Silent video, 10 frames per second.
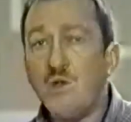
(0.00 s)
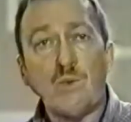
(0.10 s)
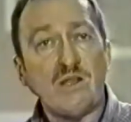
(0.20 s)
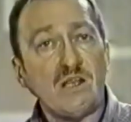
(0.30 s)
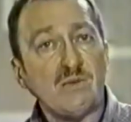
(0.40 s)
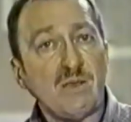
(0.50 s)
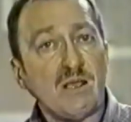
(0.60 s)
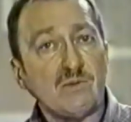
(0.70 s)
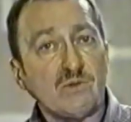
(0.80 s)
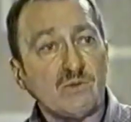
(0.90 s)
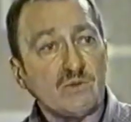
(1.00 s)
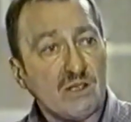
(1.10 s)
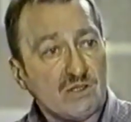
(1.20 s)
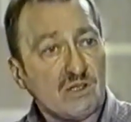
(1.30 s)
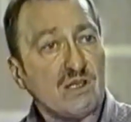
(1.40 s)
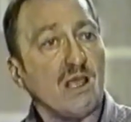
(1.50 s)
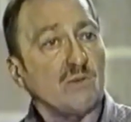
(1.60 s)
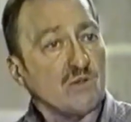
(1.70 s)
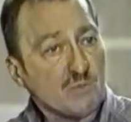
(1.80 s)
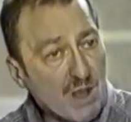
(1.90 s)
we need to be able to listen and
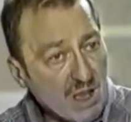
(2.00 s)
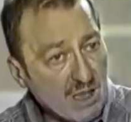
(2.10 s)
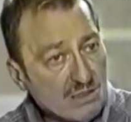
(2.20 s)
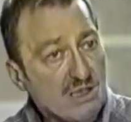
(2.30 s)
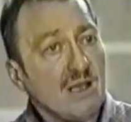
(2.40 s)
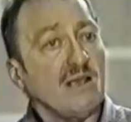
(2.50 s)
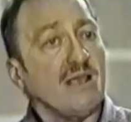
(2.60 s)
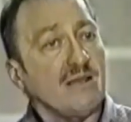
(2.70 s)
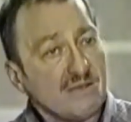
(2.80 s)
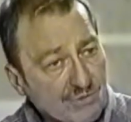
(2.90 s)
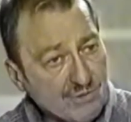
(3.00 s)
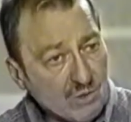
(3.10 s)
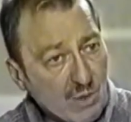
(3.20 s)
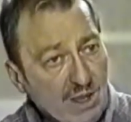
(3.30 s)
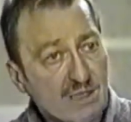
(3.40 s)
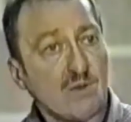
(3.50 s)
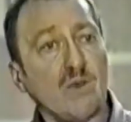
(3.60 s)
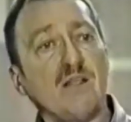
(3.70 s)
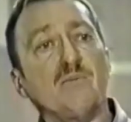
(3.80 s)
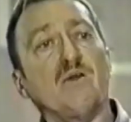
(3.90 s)
respond in a different way than
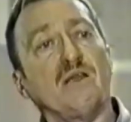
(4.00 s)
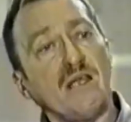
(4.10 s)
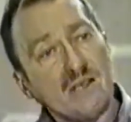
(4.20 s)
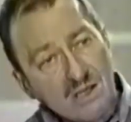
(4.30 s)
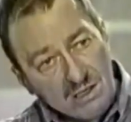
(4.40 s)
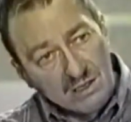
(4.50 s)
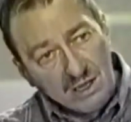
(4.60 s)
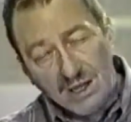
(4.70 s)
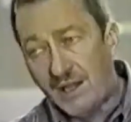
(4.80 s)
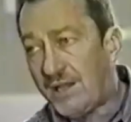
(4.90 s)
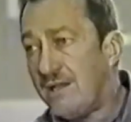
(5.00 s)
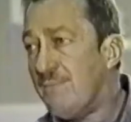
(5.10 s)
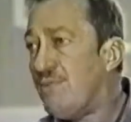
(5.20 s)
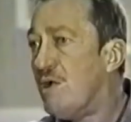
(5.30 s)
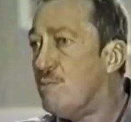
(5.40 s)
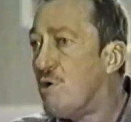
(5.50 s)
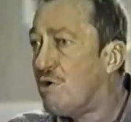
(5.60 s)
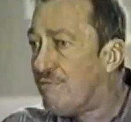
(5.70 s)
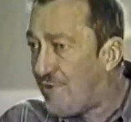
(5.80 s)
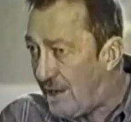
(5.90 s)
when they're bringing a more
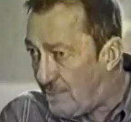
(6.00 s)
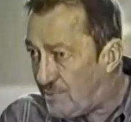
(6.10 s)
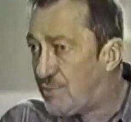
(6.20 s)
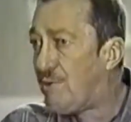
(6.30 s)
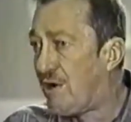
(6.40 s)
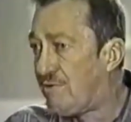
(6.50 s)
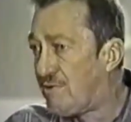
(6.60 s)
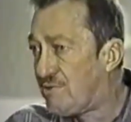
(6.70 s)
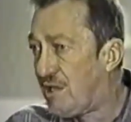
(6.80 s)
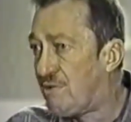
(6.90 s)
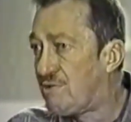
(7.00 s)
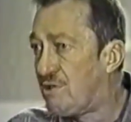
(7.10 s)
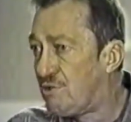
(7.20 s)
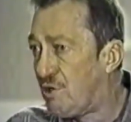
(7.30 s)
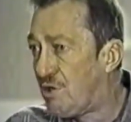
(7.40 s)
developed part of themselves to